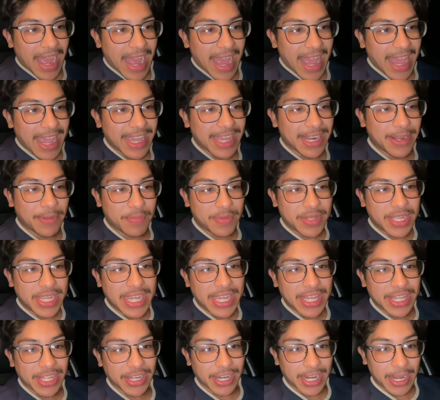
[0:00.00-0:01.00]
it
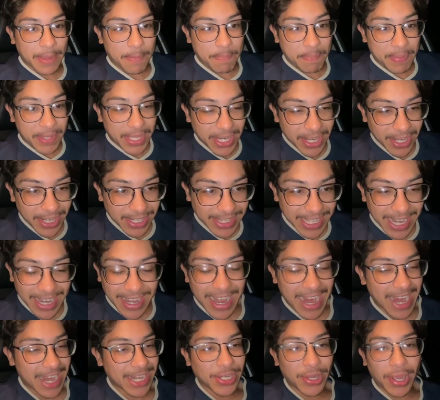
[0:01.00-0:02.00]
either appeared
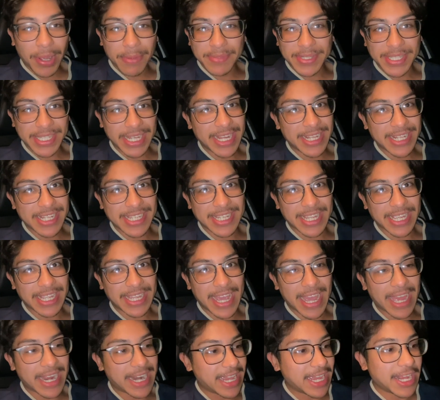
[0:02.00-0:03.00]
there i know i'm saying this
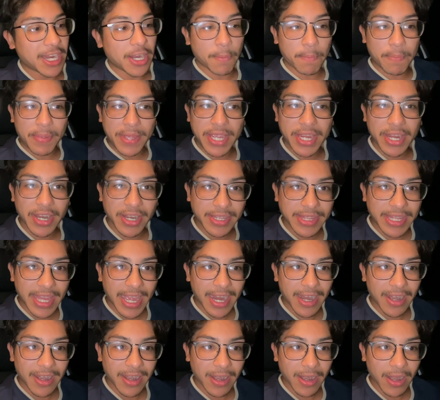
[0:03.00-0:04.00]
again it appeared
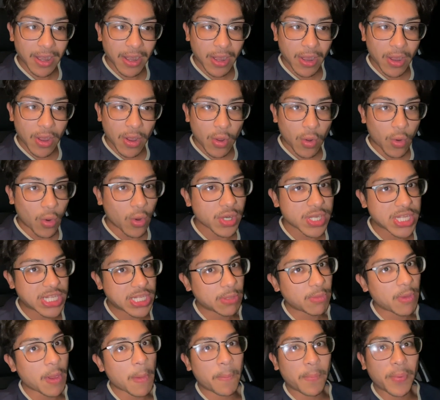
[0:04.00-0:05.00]
there or
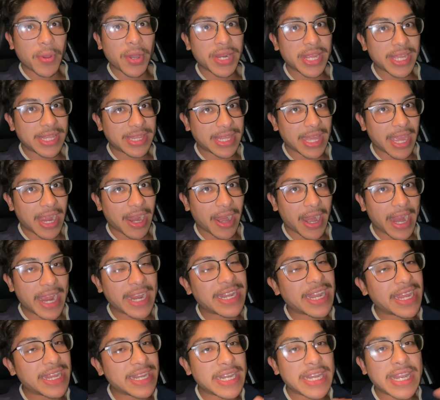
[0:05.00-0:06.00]
someone put it there
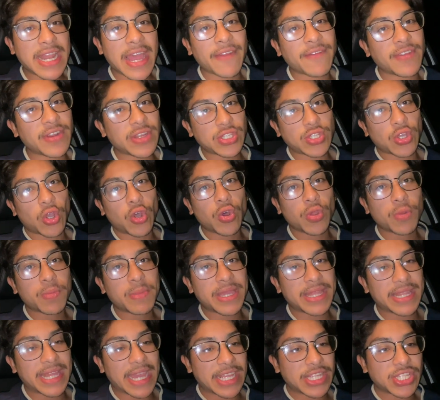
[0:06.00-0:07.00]
and they never told
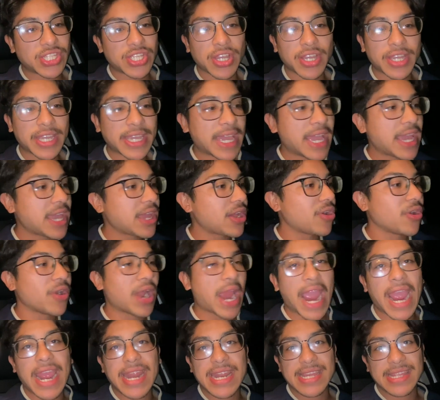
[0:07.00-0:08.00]
me they took it or
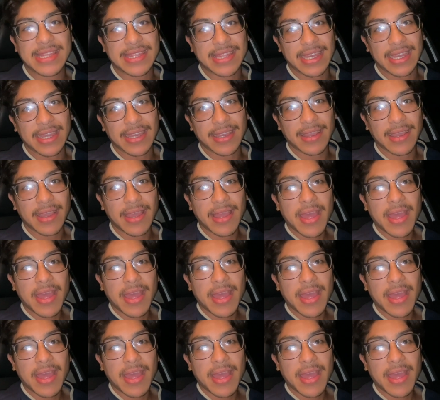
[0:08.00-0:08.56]
anything